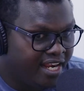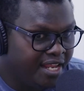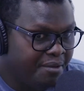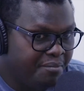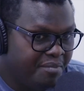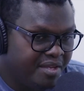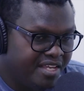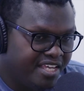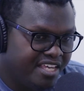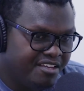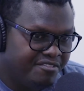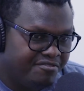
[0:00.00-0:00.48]
Let
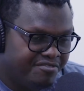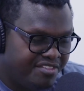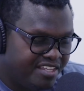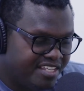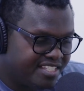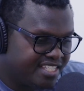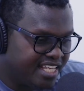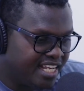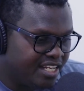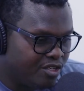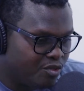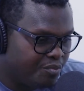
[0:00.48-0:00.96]
me give
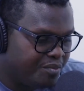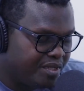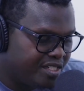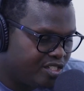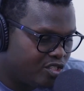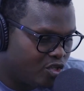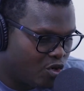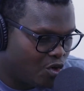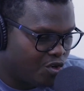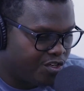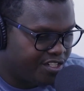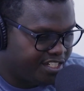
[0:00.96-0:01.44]
this a little
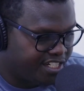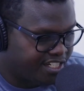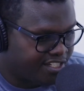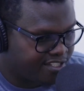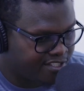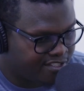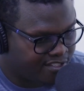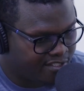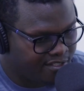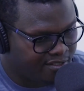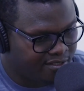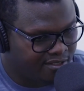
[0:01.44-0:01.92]
bit
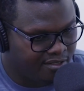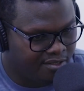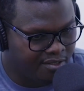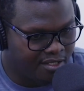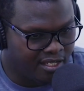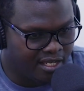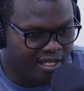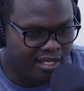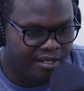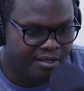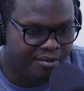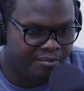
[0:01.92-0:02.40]
context
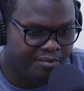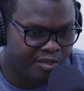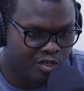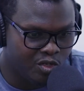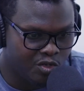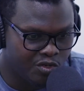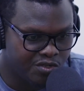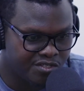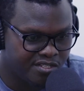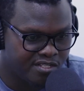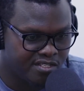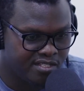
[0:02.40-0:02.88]

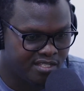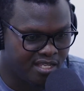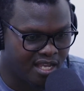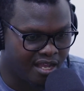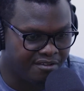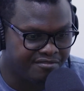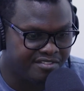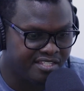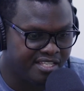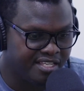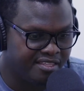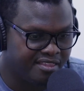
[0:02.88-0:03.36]
because
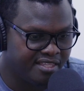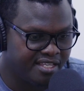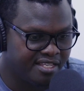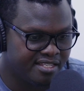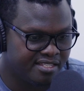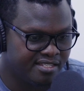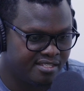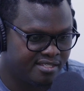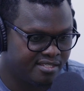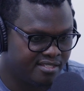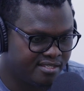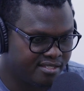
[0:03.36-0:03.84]
I've seen
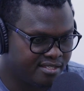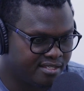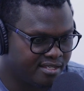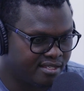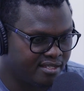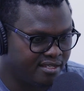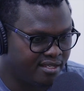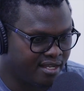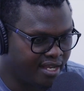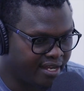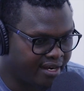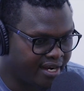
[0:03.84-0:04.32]
this
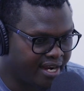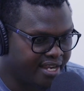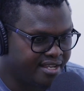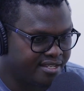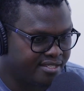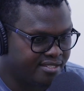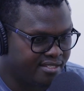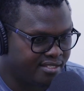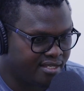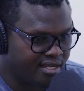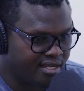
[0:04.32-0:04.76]
arise.